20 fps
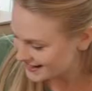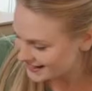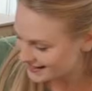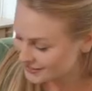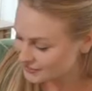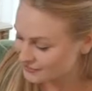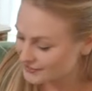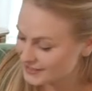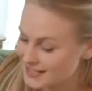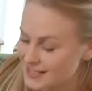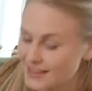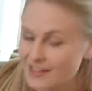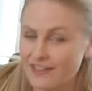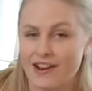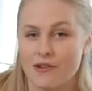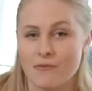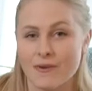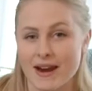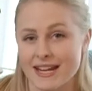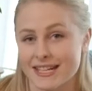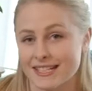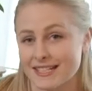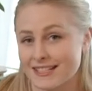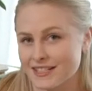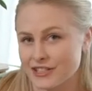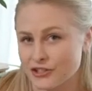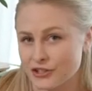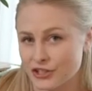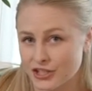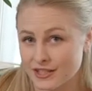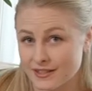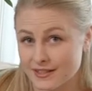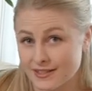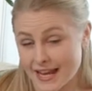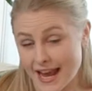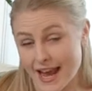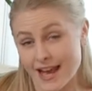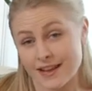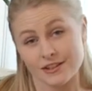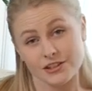So you'll see there, I waited until she
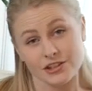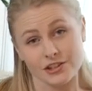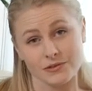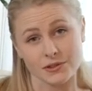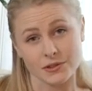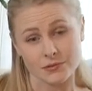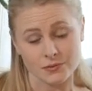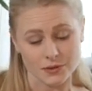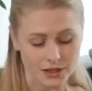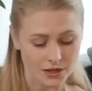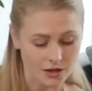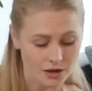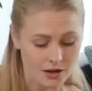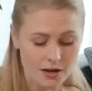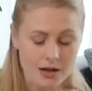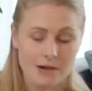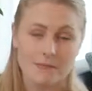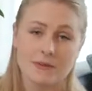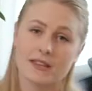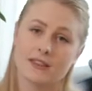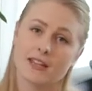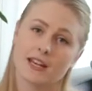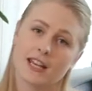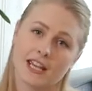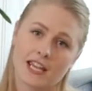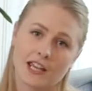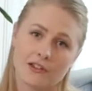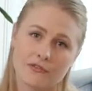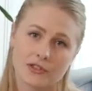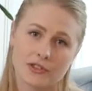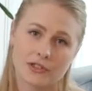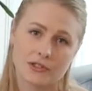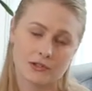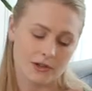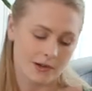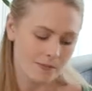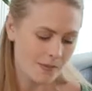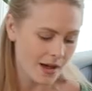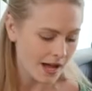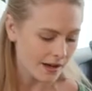sat and she was really calm, and then I gave her the
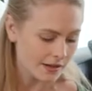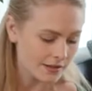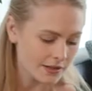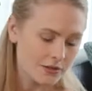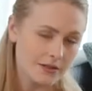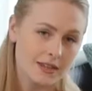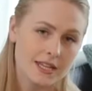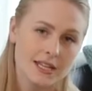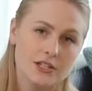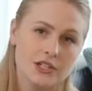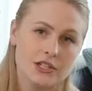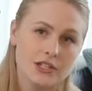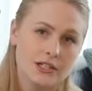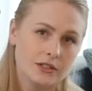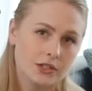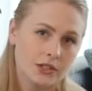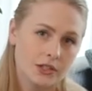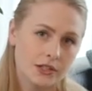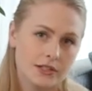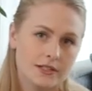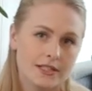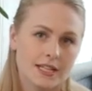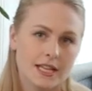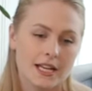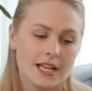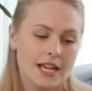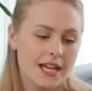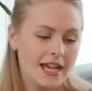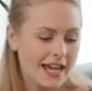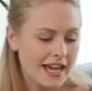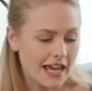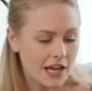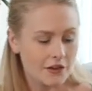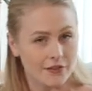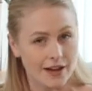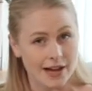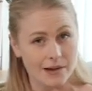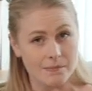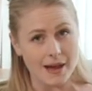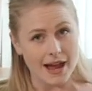toy back. So then she learns that
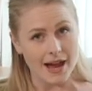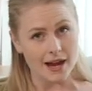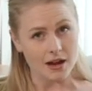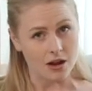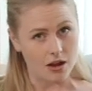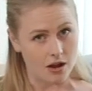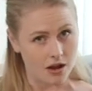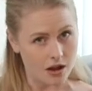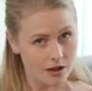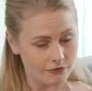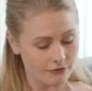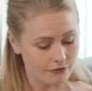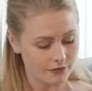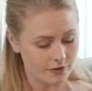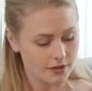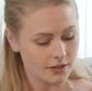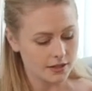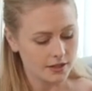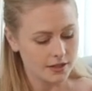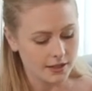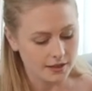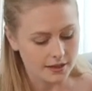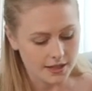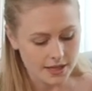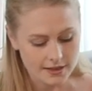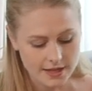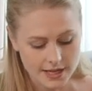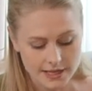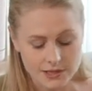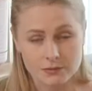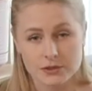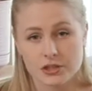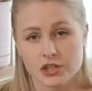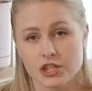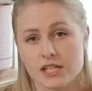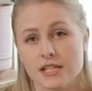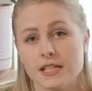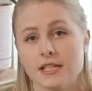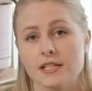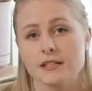if I back off, then that's when
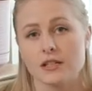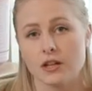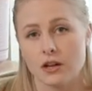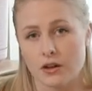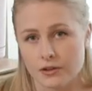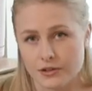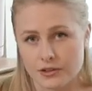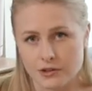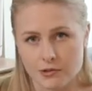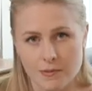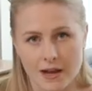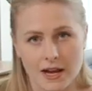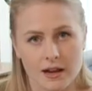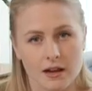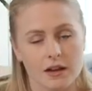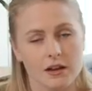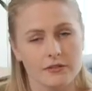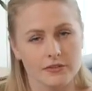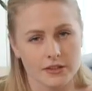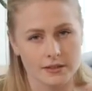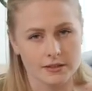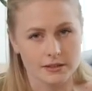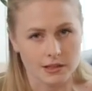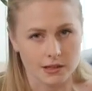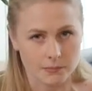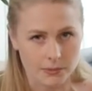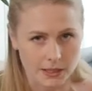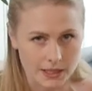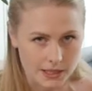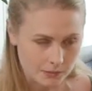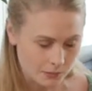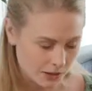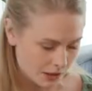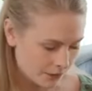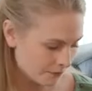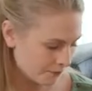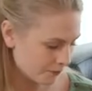she needs to also back off and stop biting me.